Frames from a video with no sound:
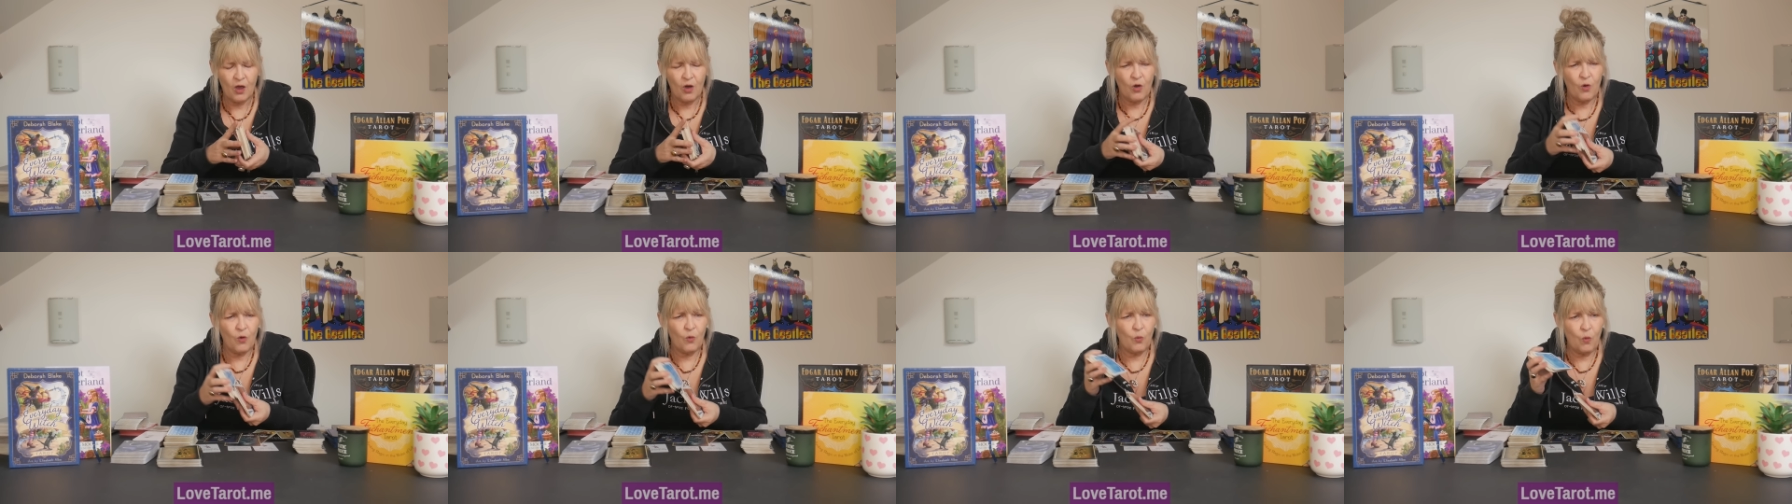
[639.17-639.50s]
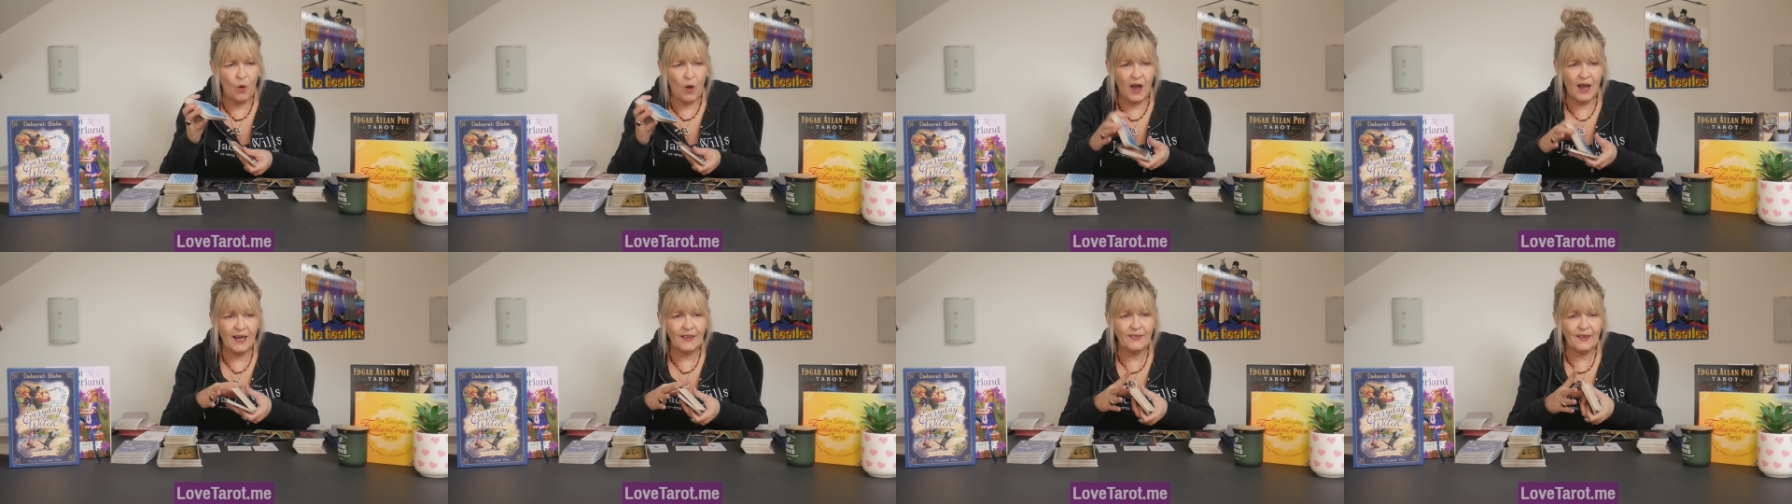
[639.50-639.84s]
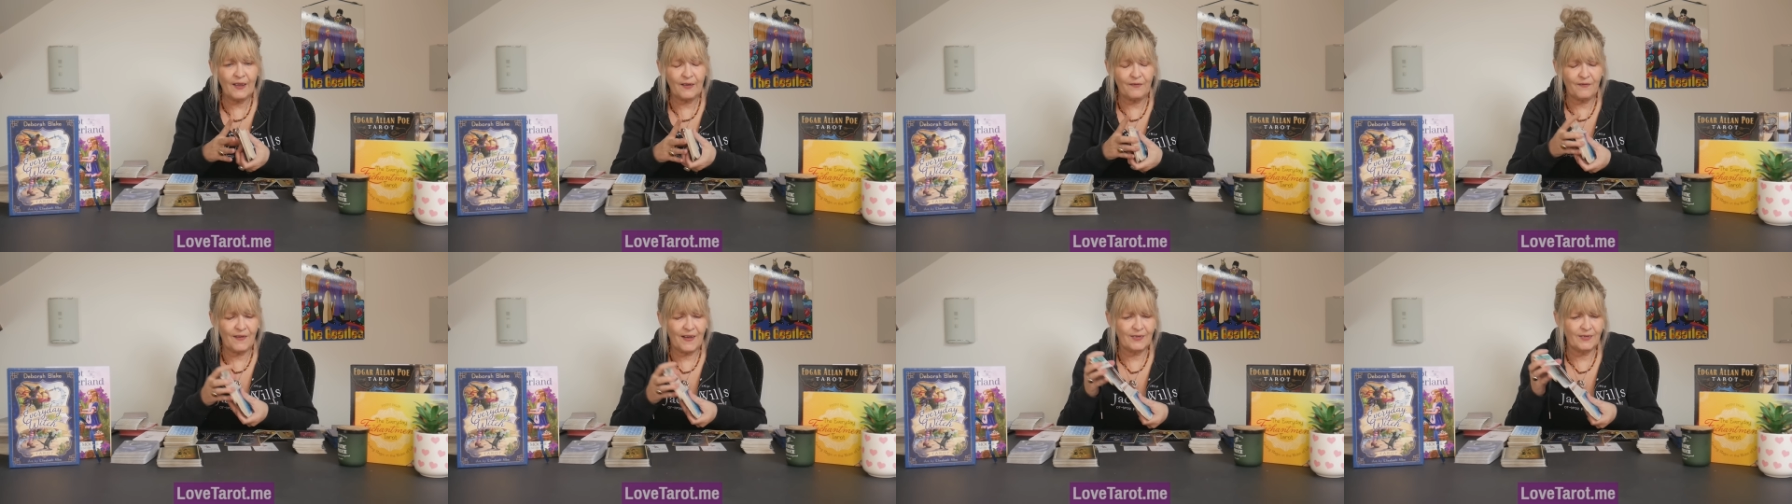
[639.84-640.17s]
or why
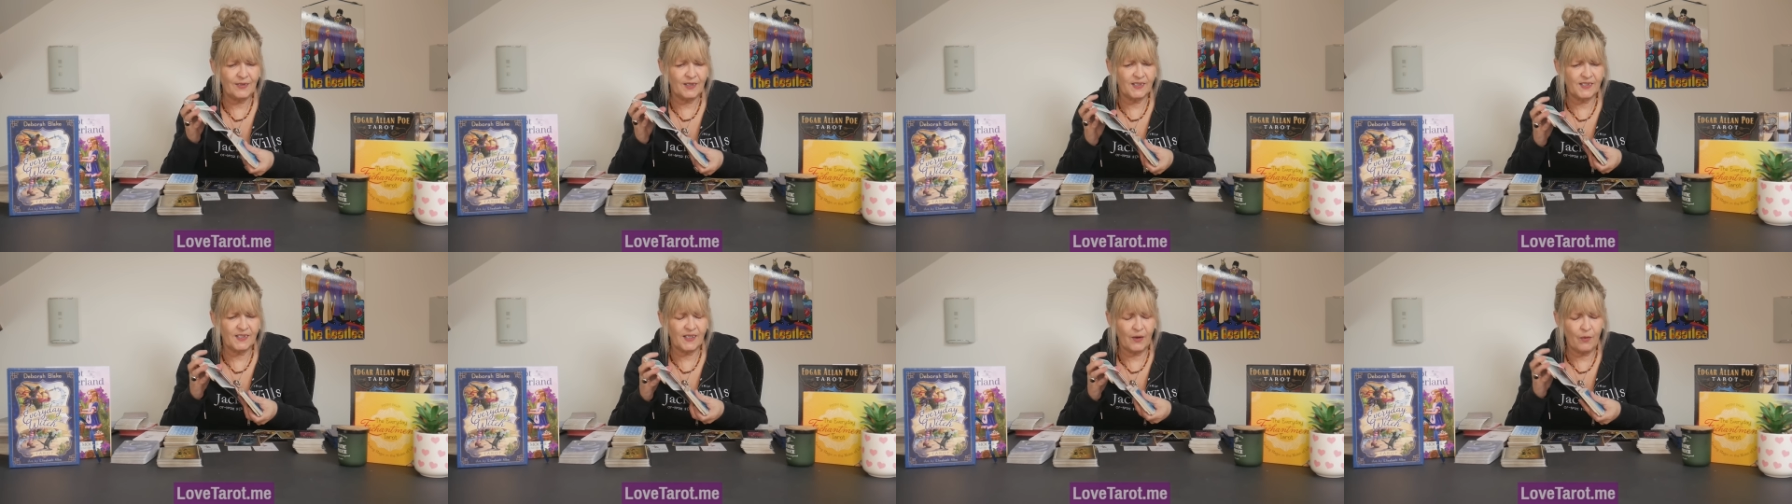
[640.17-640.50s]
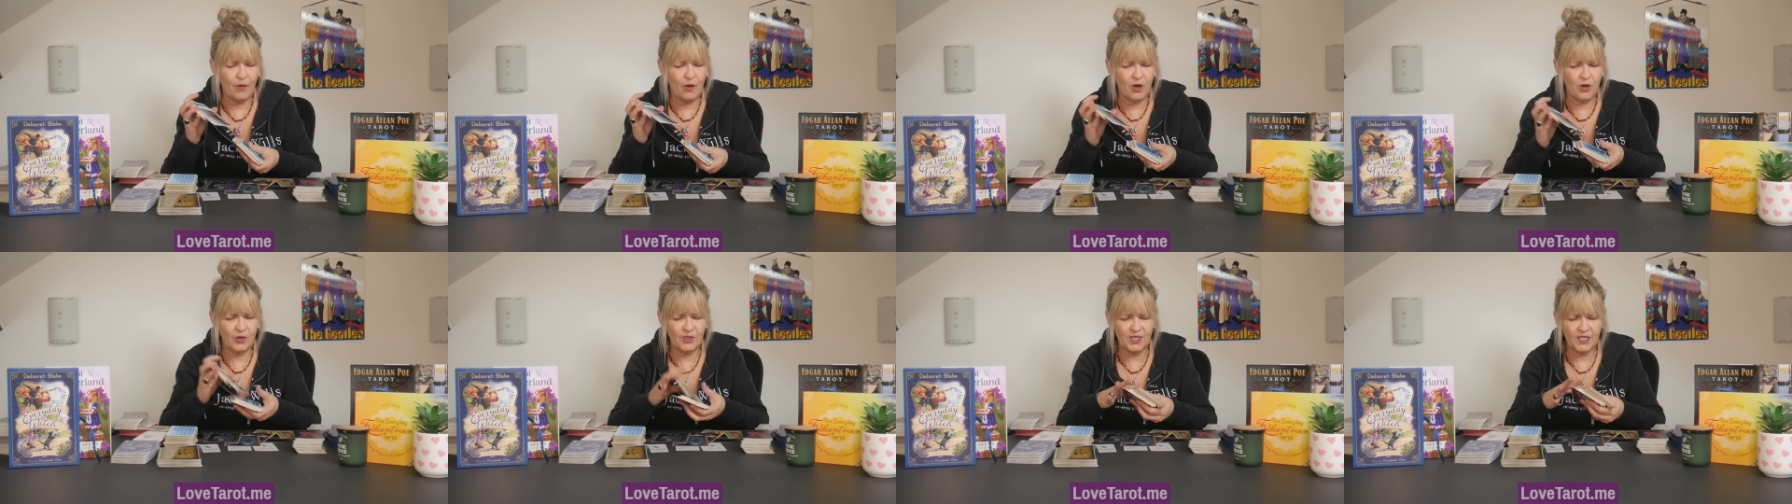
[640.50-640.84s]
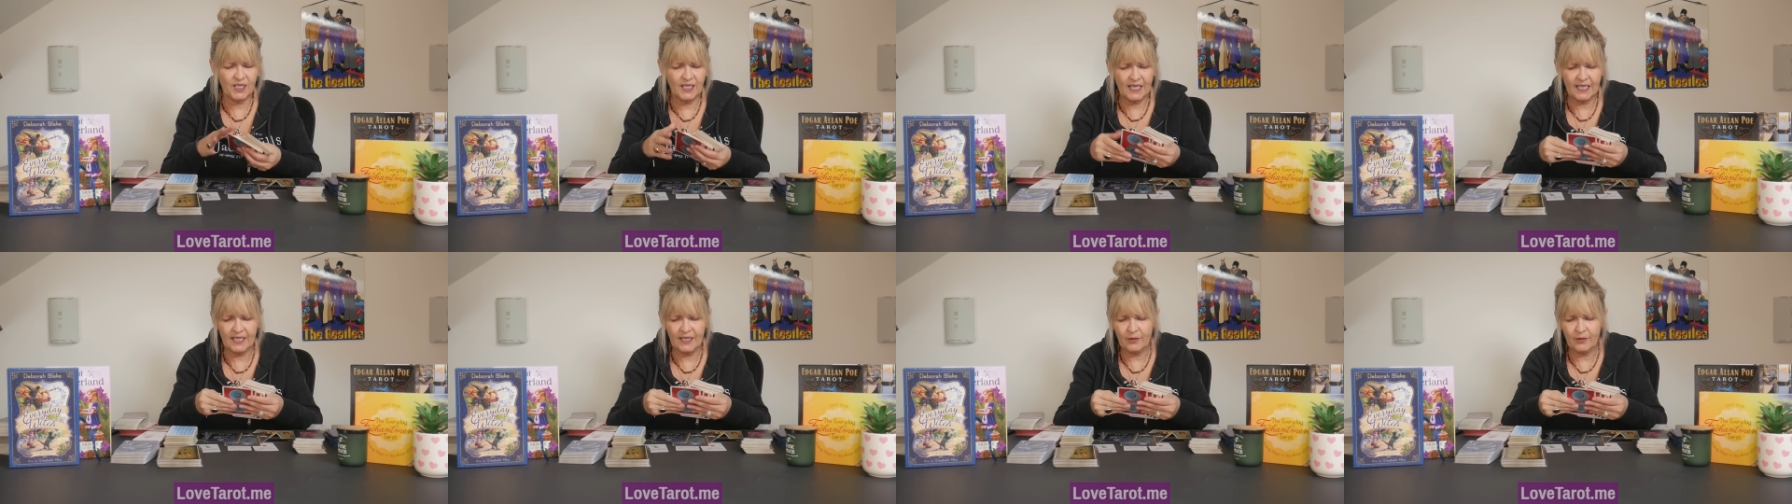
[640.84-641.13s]
they found it so hard to let